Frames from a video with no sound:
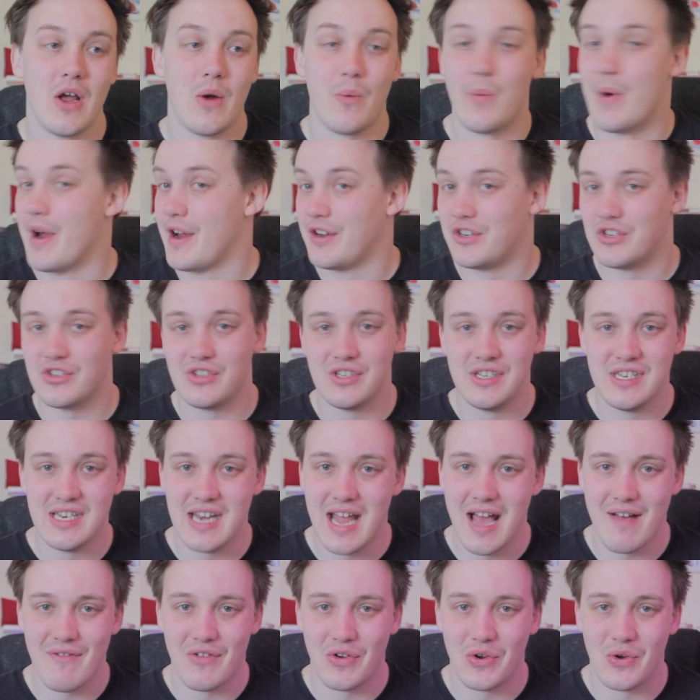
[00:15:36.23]
where it just
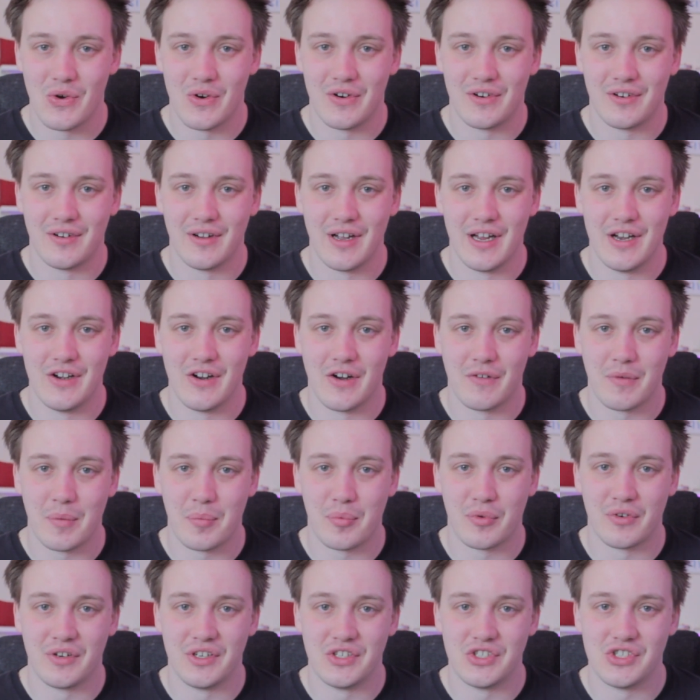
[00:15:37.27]
never got enough
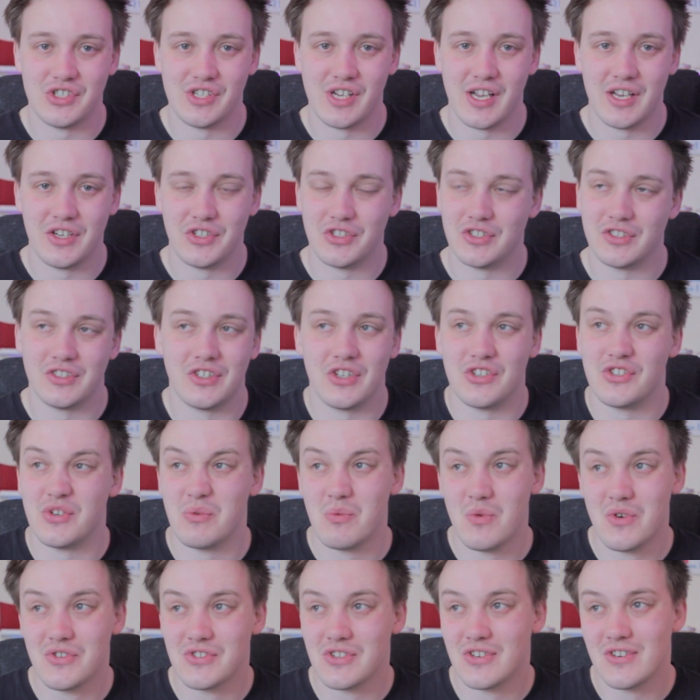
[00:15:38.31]
appreciation because it
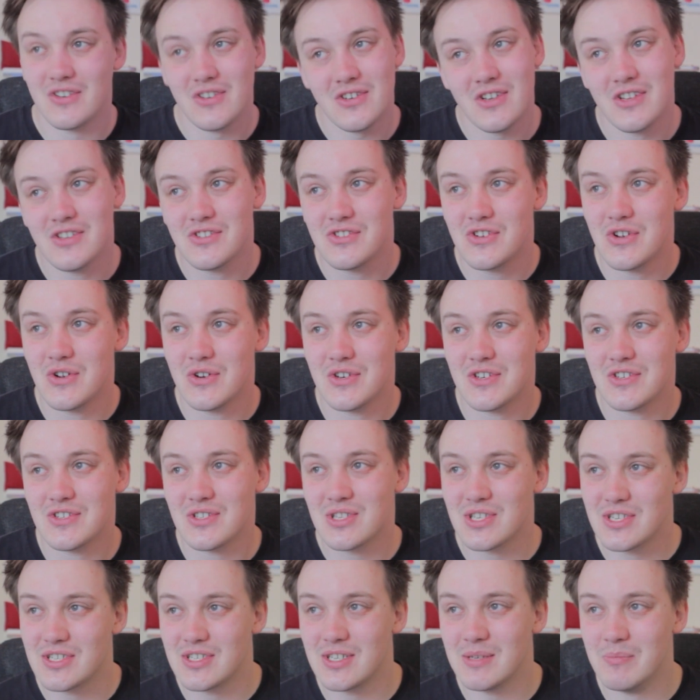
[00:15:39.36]
wasn't as good as
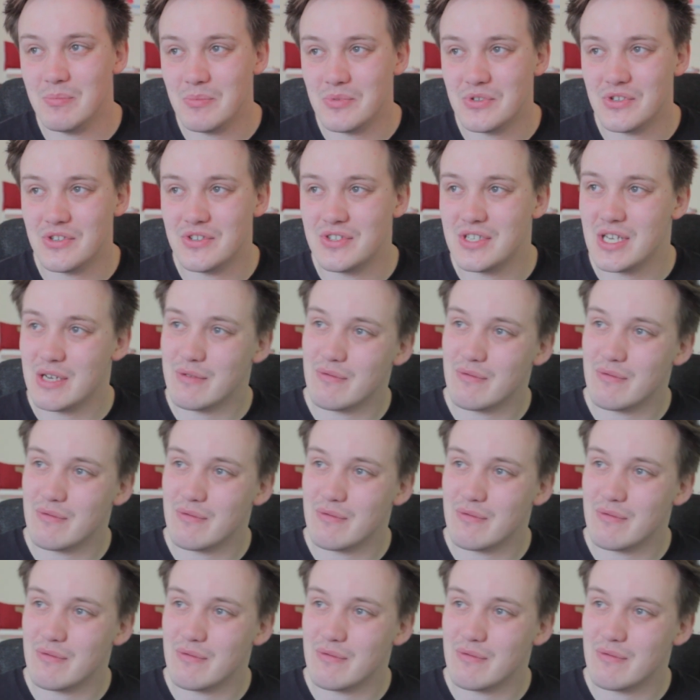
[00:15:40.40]
The Simpsons,